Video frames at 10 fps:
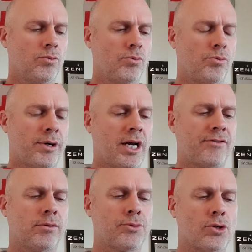Brand
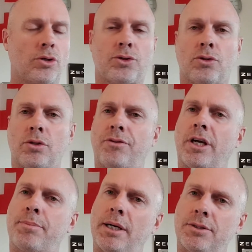from Solothurn. If you
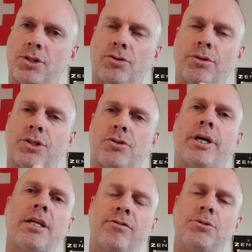go past it on the
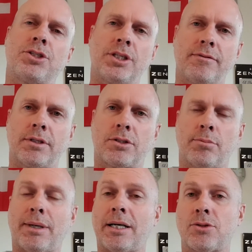train from Geneva to
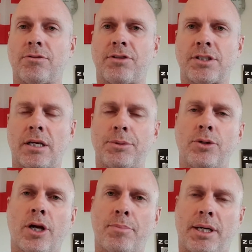Basel, for example, you'll
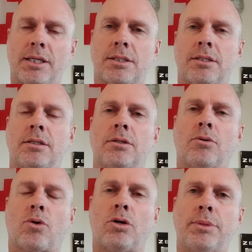go past the
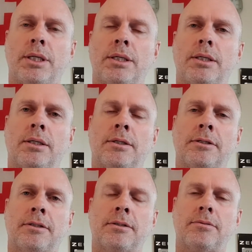
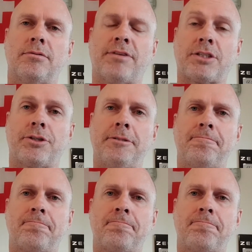Roma factory.